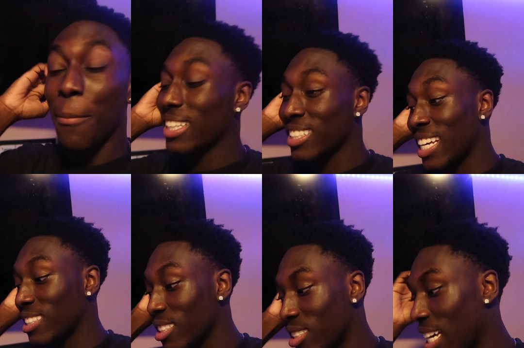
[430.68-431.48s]
I'm about to
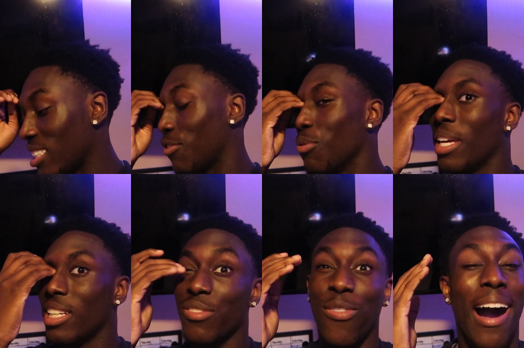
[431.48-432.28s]
take this test. If you
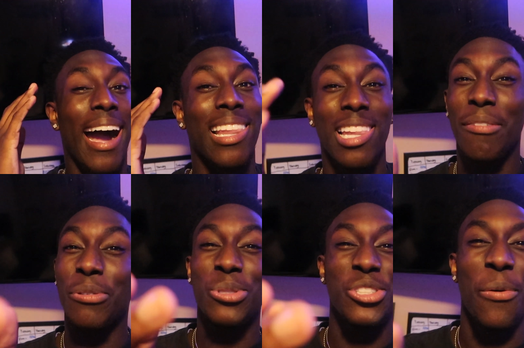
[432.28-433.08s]
made this part, I
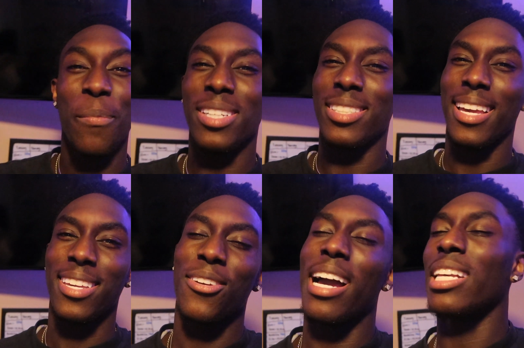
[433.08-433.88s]
love you so much.
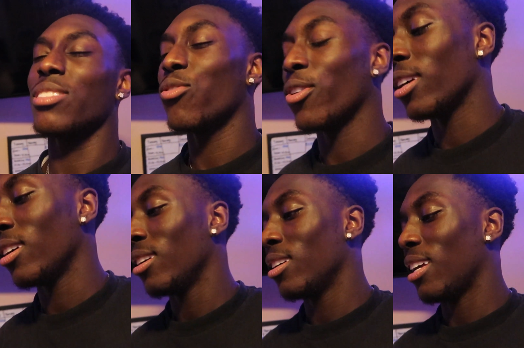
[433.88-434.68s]
Thank you guys for
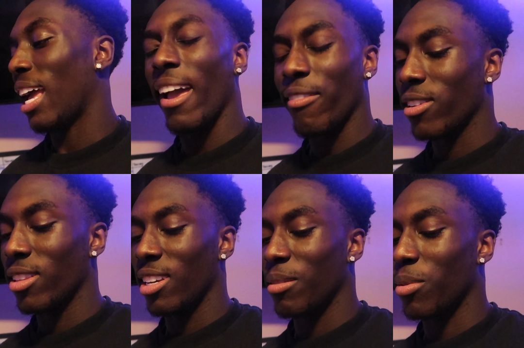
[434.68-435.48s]

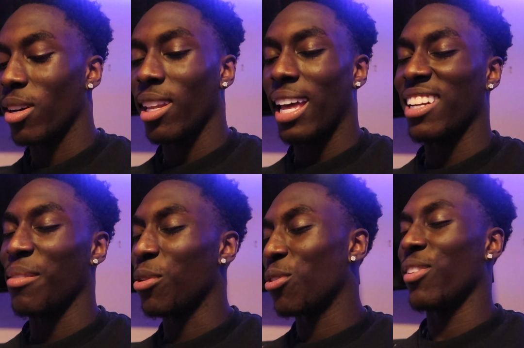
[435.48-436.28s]
everything, bro. Like
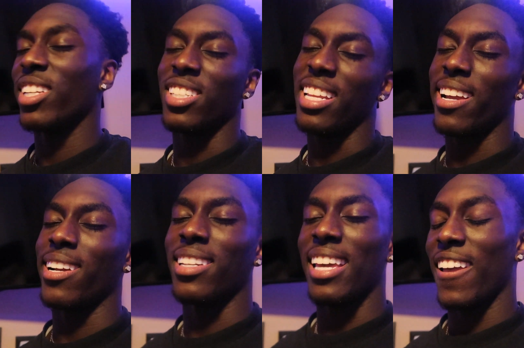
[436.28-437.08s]
the motivation to
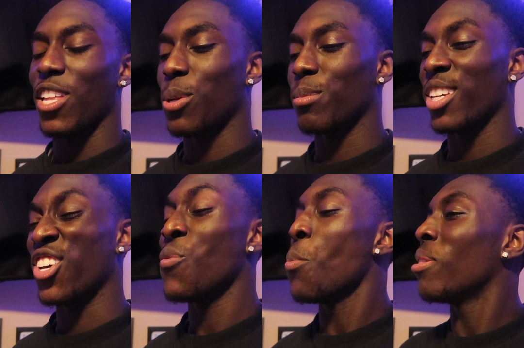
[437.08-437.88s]
everything, you know what
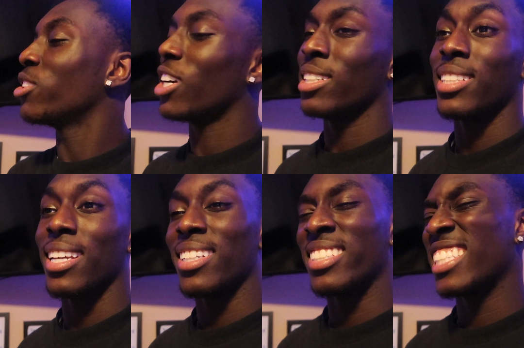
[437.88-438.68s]
I'm saying? Trying to
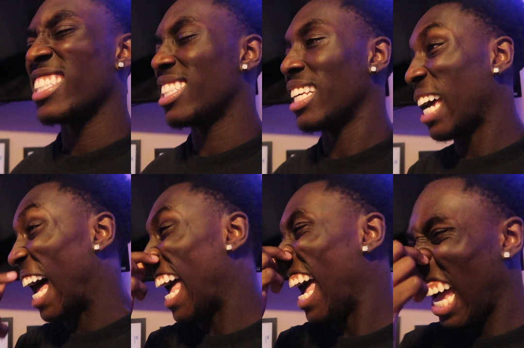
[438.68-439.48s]
stay
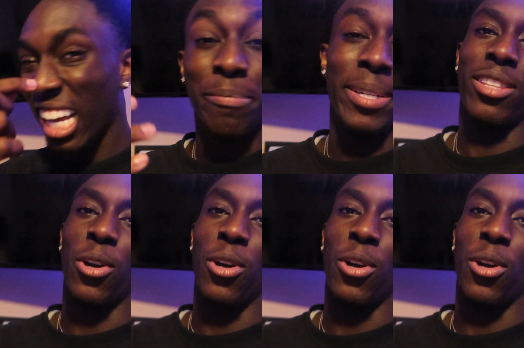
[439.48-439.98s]
consistent. I have been